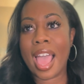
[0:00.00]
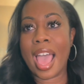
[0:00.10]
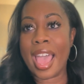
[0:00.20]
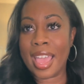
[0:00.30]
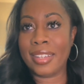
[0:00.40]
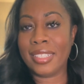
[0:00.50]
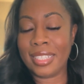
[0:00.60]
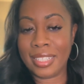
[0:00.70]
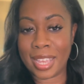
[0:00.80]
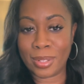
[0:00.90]
I
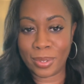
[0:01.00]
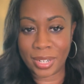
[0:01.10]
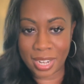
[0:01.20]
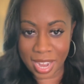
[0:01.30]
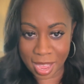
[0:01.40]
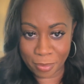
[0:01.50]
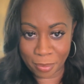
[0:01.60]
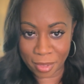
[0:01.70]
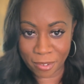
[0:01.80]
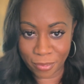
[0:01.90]
actually downloaded an app
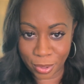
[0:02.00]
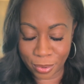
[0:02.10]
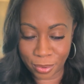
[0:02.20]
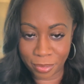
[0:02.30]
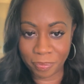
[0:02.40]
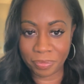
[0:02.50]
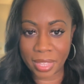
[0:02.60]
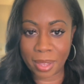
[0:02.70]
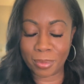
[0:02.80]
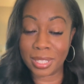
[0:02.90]
on my phone
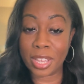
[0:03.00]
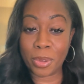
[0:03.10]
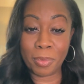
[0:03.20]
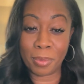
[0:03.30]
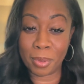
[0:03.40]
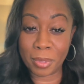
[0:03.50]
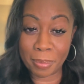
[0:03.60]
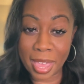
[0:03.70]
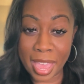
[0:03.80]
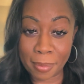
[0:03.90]
that was helping me with
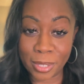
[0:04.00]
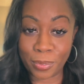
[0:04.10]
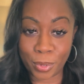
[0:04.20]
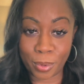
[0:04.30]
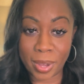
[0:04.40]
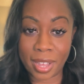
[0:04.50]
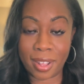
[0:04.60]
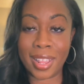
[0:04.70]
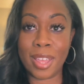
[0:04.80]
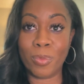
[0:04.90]
my habits for a
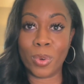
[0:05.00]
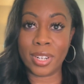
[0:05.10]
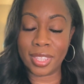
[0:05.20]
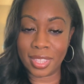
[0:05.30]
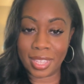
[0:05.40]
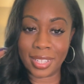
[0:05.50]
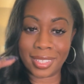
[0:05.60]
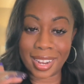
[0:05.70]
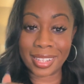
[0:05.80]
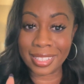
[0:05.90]
while. And one of the things
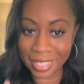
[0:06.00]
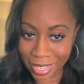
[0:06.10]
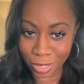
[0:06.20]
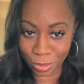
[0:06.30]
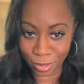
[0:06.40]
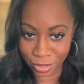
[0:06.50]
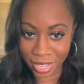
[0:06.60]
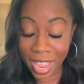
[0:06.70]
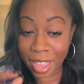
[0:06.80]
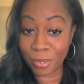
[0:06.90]
that I scheduled
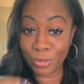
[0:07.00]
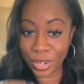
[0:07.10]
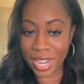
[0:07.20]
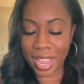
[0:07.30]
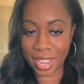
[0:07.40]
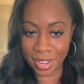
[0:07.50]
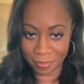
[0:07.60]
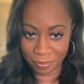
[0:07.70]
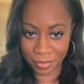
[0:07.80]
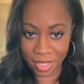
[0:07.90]
every day
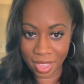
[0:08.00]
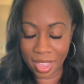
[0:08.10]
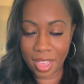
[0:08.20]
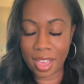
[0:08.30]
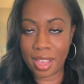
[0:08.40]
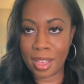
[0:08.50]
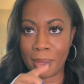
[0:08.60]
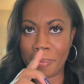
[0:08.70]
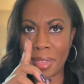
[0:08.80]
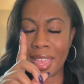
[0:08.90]

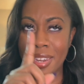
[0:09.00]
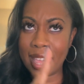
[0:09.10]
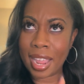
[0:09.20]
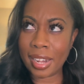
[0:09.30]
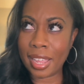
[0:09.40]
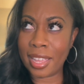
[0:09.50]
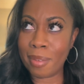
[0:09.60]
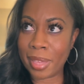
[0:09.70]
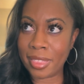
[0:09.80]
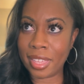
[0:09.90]
at 9
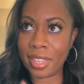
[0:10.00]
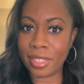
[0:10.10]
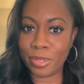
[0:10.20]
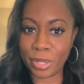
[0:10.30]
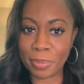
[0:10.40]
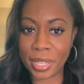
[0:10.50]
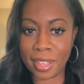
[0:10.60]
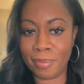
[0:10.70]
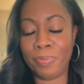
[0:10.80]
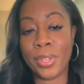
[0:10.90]
a.m., I think, and 3
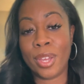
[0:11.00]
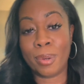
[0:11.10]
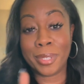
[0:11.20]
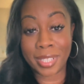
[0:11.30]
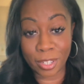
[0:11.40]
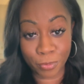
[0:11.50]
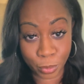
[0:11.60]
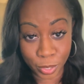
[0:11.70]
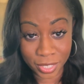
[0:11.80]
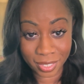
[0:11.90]
p.m. was a
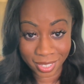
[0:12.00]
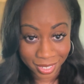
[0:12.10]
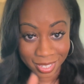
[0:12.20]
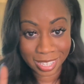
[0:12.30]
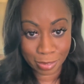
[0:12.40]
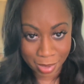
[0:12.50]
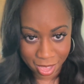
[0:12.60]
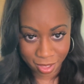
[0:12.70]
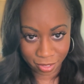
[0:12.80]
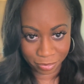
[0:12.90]
forced
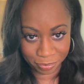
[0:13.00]
smile.